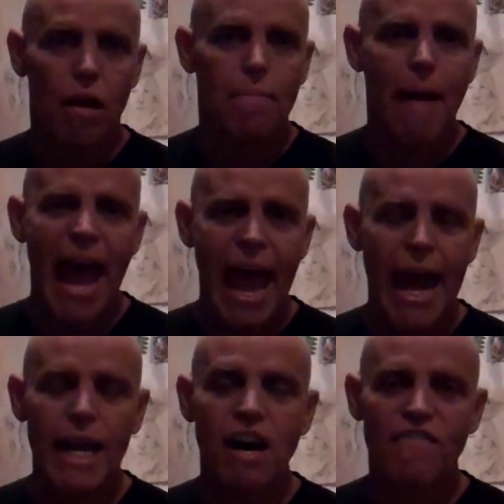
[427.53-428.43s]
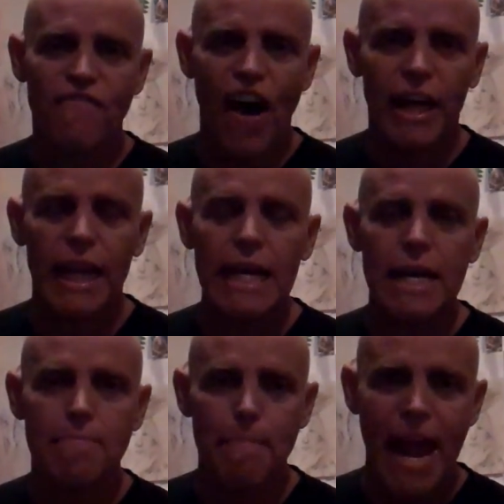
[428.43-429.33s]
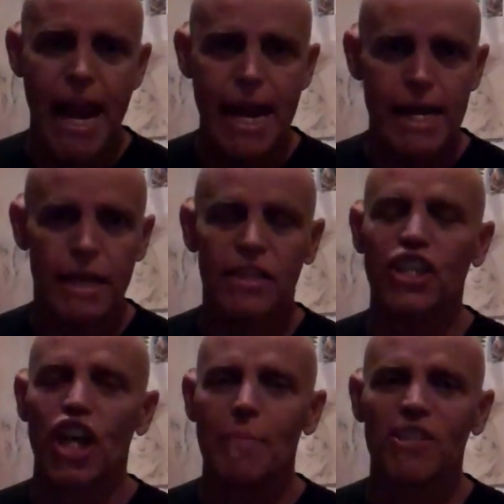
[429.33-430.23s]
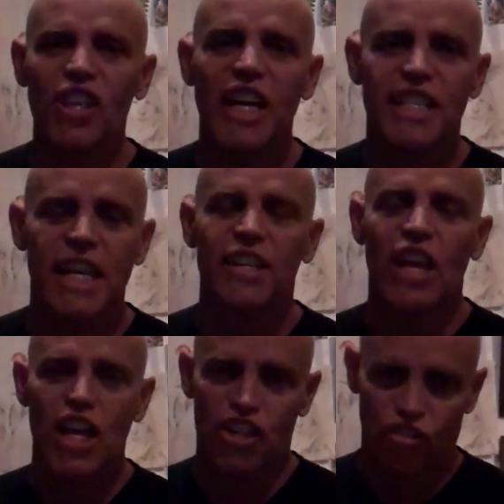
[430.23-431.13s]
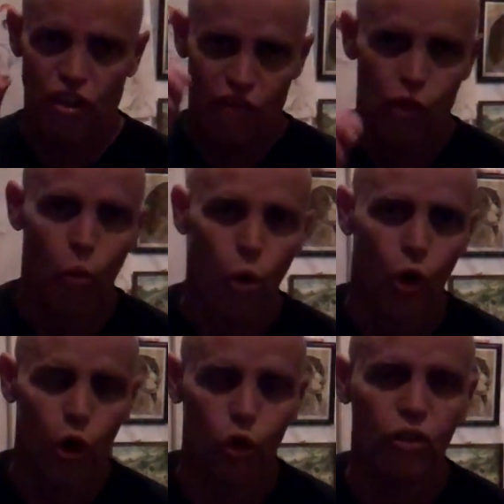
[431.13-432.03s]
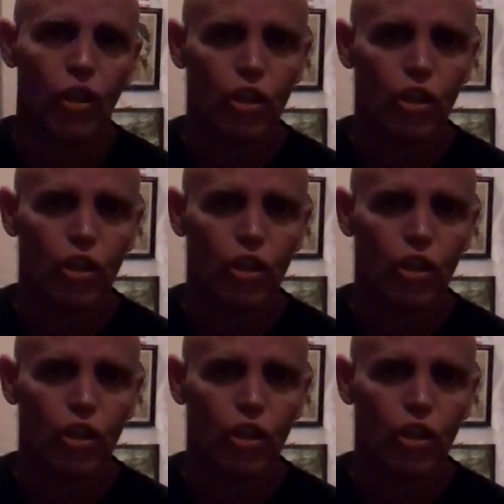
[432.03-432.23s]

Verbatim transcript: Man fucking made the dumbest idea in the history of the world.